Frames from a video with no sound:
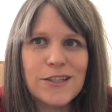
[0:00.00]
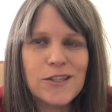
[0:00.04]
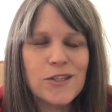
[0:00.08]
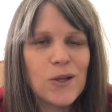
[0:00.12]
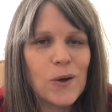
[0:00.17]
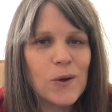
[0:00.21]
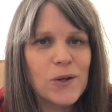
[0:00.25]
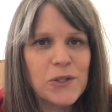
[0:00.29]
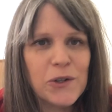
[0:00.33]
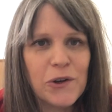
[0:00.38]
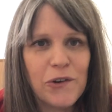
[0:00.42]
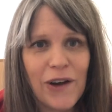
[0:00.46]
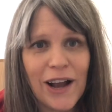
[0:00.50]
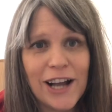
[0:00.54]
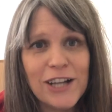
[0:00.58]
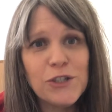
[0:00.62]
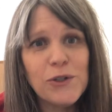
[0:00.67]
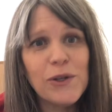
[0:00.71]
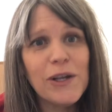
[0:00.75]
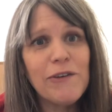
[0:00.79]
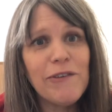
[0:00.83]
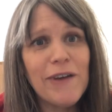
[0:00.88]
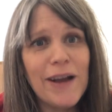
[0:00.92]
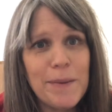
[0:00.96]
So as we
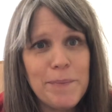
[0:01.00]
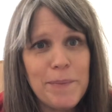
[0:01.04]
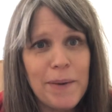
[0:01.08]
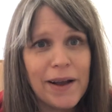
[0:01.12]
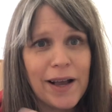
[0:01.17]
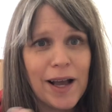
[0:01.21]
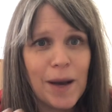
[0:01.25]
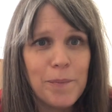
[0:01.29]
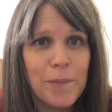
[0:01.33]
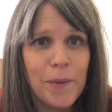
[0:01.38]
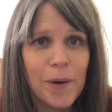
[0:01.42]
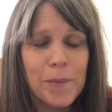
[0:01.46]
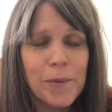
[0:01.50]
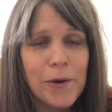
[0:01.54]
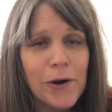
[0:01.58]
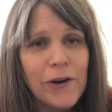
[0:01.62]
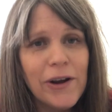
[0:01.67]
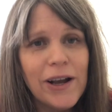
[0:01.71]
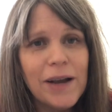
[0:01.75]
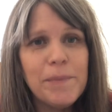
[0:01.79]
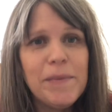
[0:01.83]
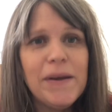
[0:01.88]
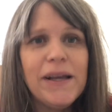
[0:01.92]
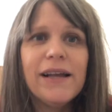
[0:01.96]
gradually ramp back up our
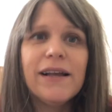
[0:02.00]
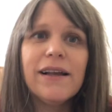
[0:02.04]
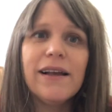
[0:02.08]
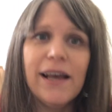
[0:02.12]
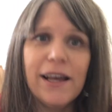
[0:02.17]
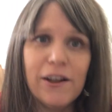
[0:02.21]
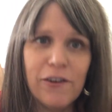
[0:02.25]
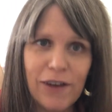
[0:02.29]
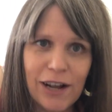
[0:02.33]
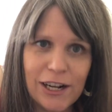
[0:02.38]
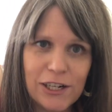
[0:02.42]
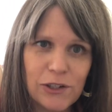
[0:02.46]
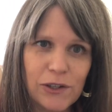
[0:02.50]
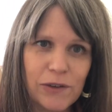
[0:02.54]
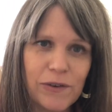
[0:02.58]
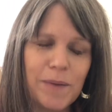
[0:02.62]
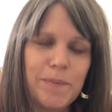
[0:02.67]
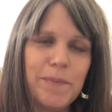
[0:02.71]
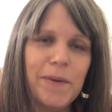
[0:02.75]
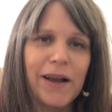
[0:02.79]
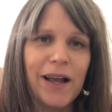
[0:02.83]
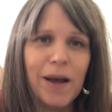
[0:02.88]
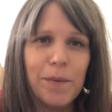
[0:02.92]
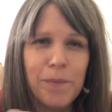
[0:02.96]
programming and gradually ramp
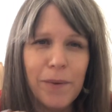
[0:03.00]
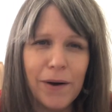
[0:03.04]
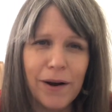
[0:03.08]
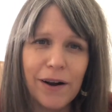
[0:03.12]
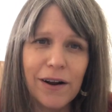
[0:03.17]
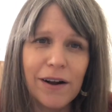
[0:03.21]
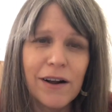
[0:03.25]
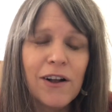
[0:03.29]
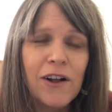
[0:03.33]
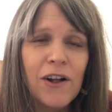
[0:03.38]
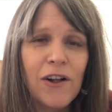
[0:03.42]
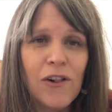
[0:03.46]
back up our